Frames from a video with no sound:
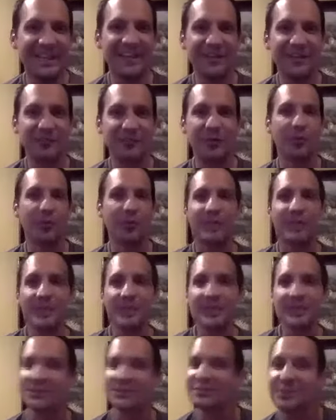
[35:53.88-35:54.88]
for a
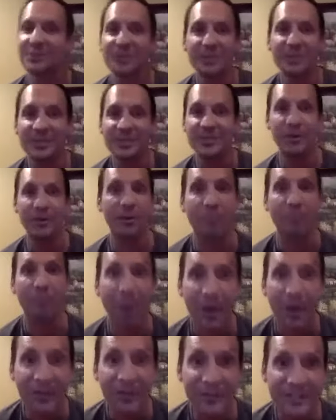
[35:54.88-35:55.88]
week or two weeks or a
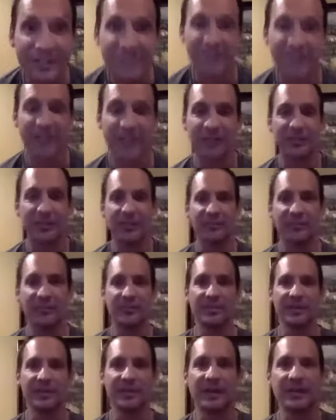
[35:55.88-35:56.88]
month, let's say I don't hear
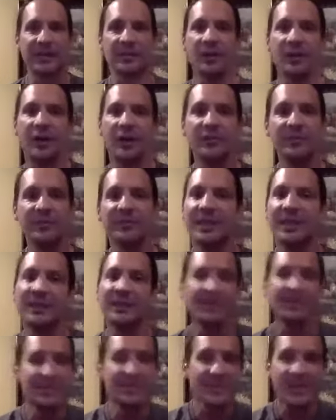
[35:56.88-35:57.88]
from you, I could call you and say, hey,
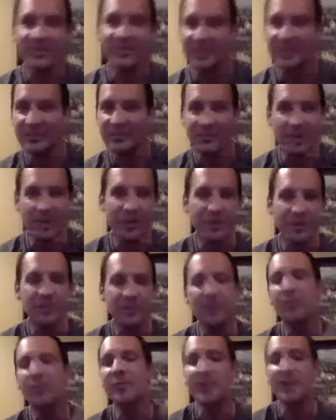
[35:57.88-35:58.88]
Lisa, how's things going? You
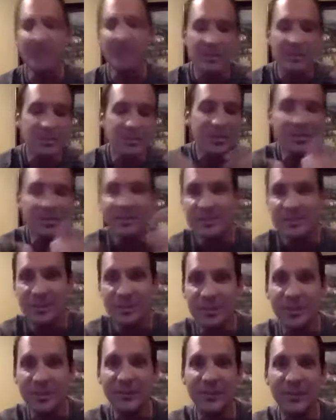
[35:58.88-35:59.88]
go, oh my gosh, I've been
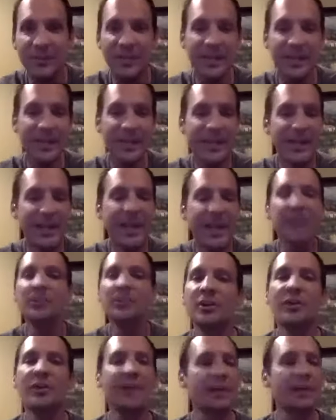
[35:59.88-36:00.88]
so busy. And you
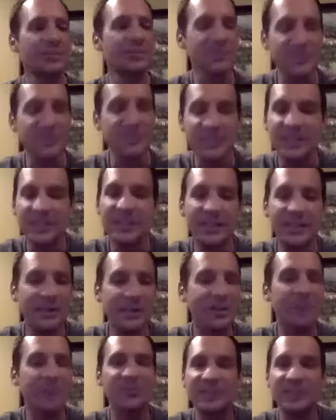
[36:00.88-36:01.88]
I was just sitting here
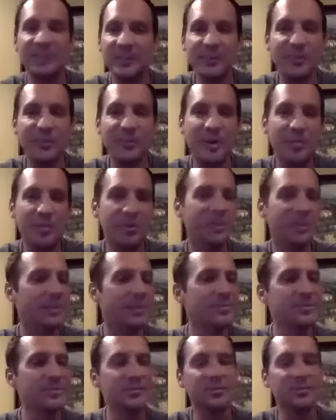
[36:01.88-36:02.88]
and I'm sitting with my book and
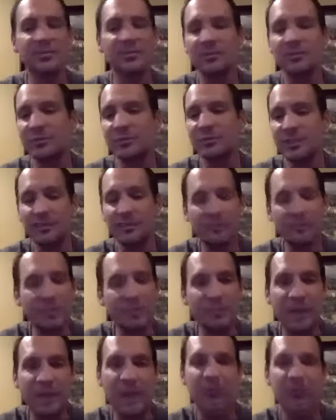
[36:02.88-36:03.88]
I'm just feeling really
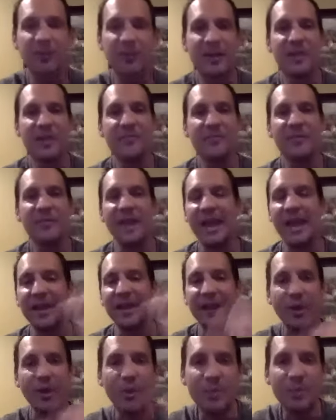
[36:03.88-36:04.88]
empowered and
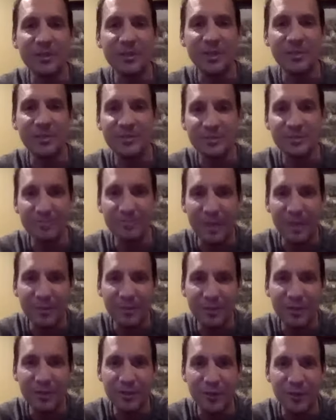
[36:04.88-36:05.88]
I opened up my
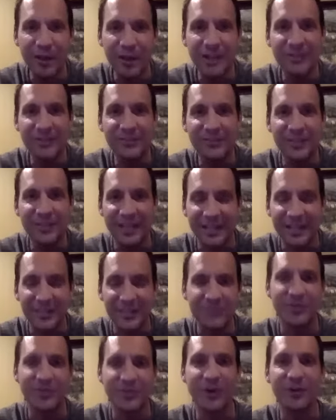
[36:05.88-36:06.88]
book of whys and I
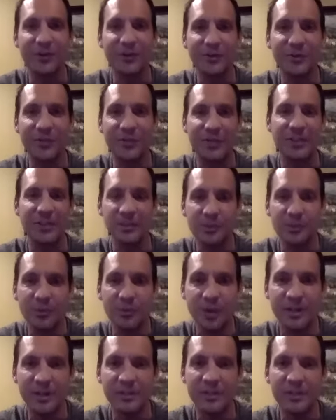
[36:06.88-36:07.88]
saw your thing that you
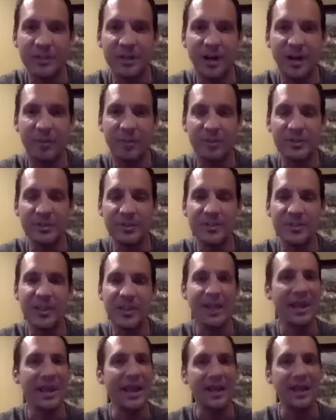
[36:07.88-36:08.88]
wanted to accomplish
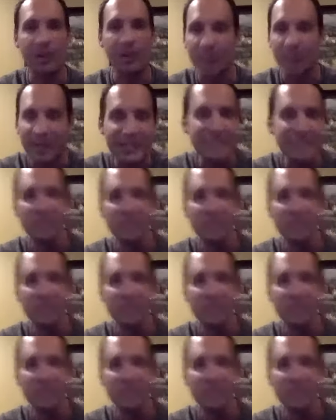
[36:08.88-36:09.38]
and I want to get you